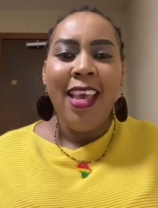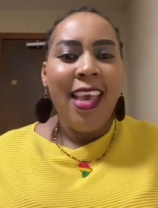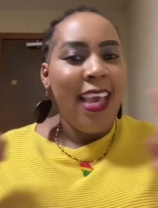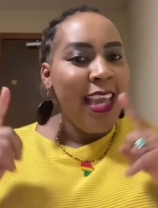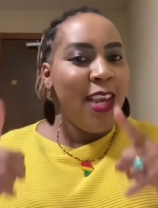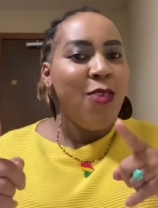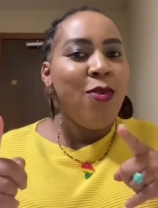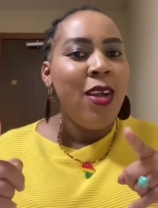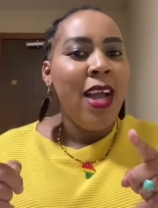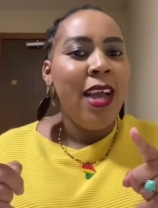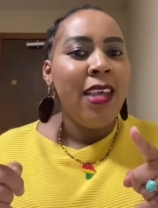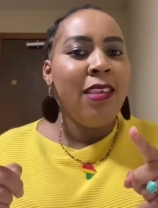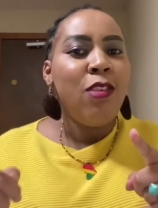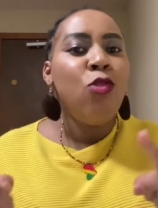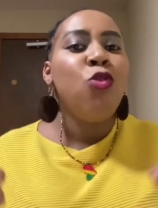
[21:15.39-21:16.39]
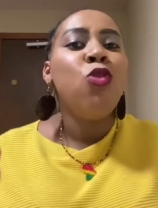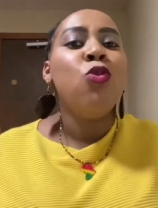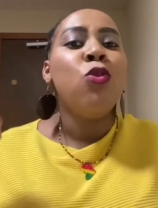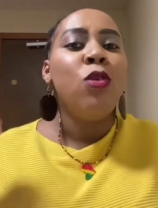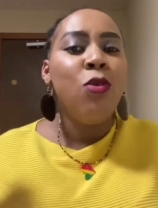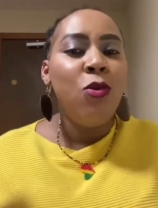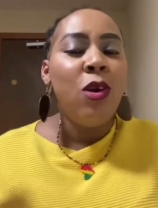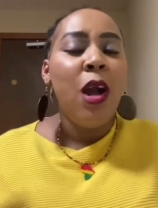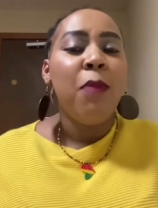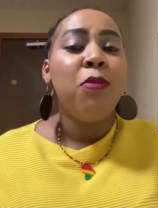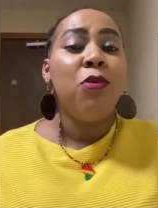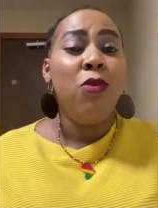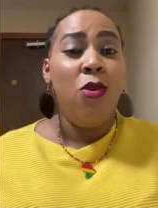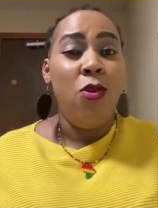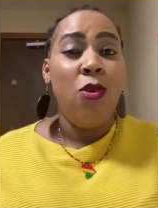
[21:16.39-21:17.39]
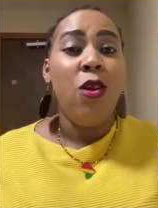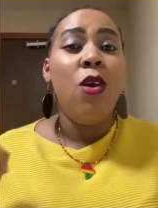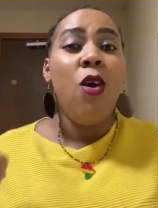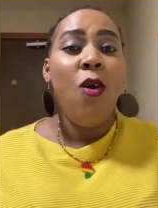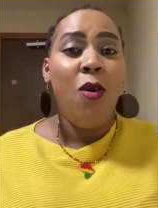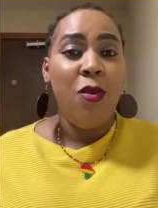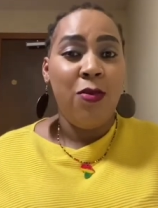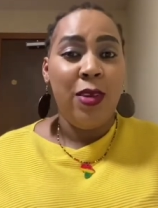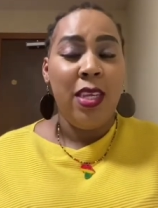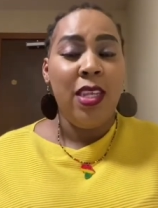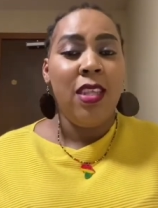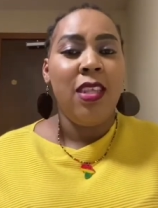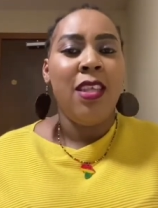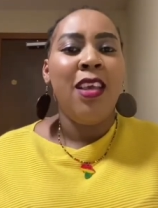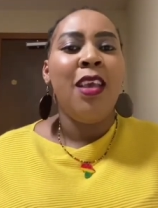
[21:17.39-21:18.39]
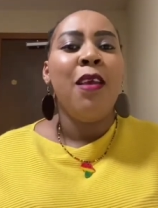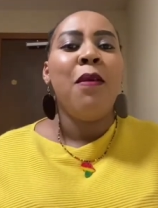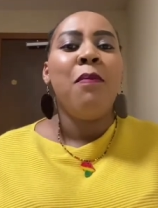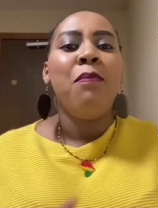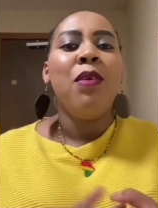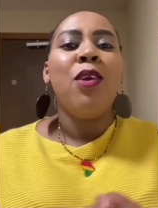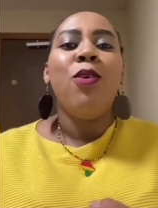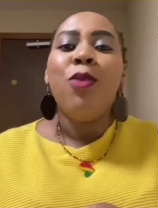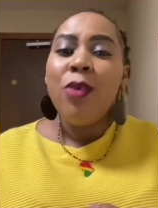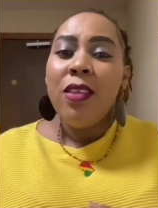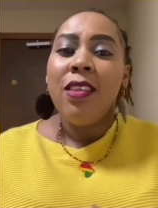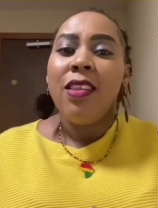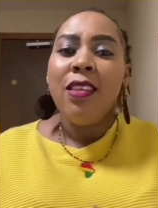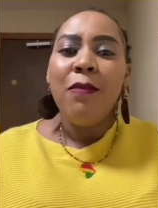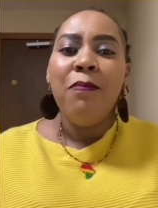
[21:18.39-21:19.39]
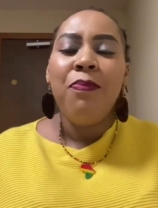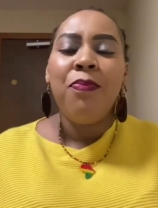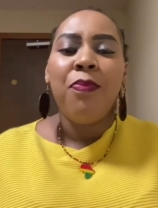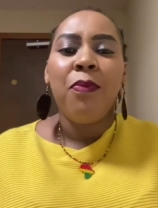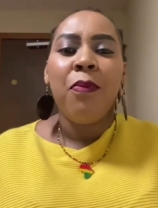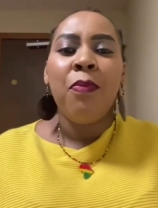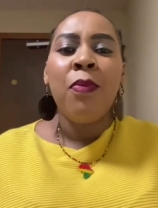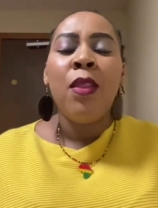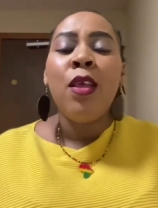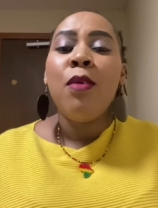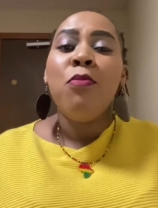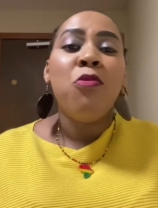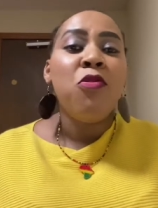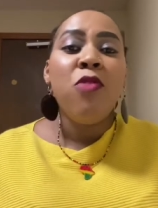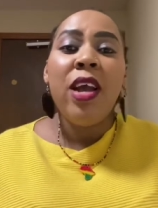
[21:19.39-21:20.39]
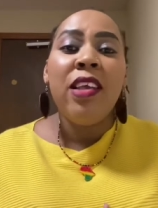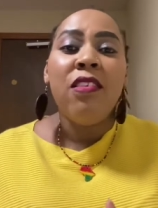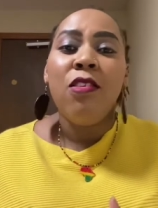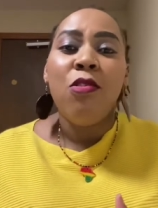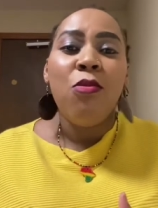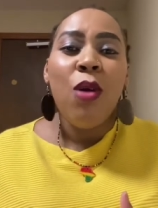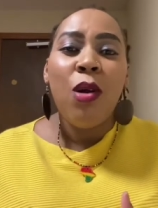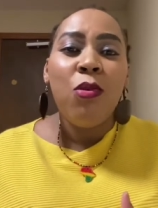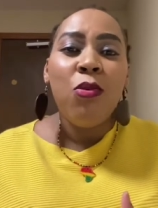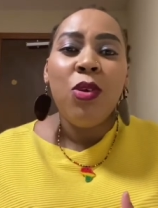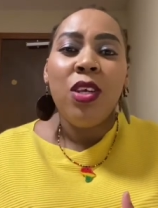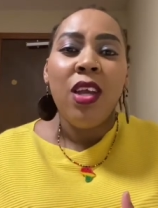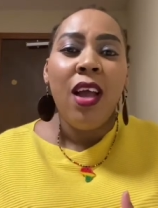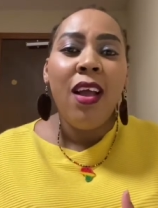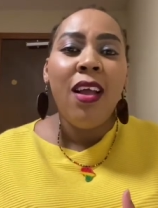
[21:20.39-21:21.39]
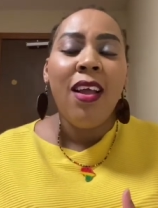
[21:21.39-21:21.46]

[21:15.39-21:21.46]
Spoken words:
And you guys, you should look up to God always. Because Mungu haizi kuangusha.